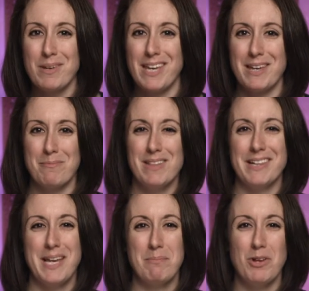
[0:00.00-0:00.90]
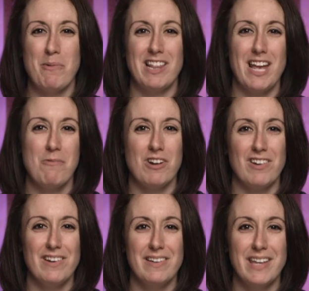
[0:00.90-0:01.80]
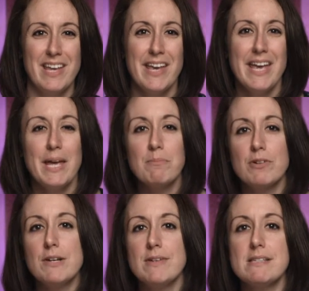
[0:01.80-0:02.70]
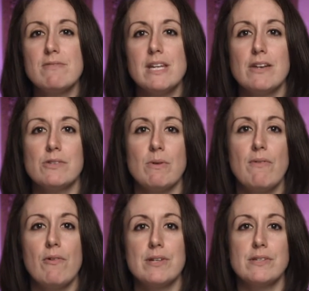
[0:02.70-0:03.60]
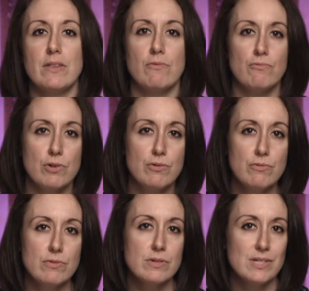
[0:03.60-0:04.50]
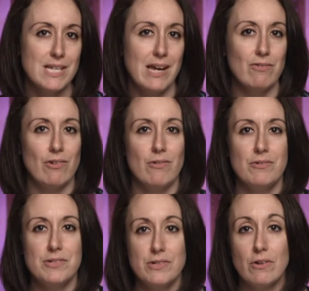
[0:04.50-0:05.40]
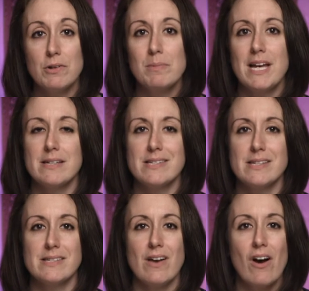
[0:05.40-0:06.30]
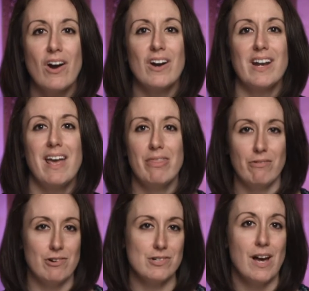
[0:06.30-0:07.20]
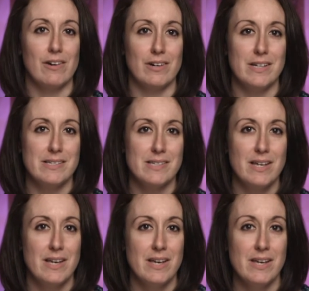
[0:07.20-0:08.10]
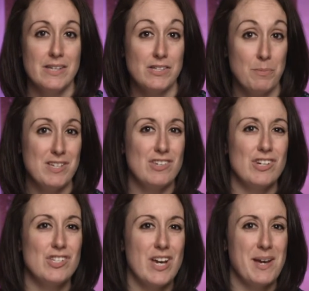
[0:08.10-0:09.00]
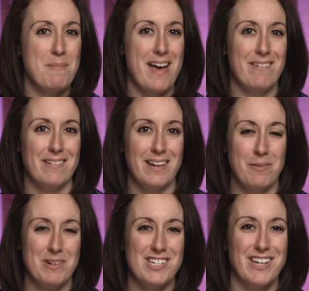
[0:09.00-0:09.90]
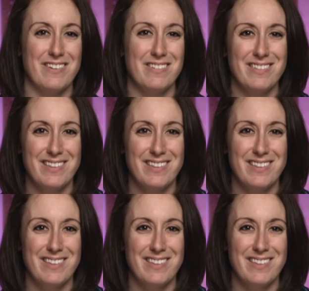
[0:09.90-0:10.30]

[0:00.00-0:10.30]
Kim, the Late Blooming Lightworker. In previous videos, we focused on the root, sacral, solar plexus, heart, and throat chakras. So be sure to check them out on my channel.